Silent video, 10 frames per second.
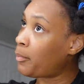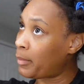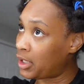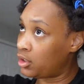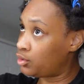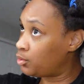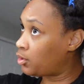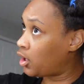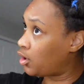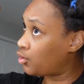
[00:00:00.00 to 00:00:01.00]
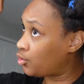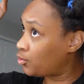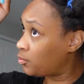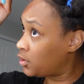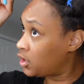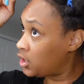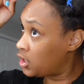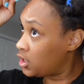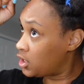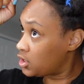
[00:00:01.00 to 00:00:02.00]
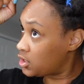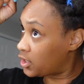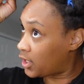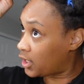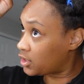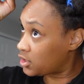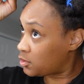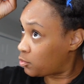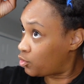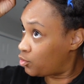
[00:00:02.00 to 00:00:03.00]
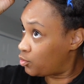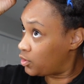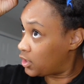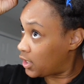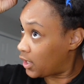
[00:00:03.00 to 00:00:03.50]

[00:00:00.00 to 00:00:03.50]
my little comb to kind of smooth it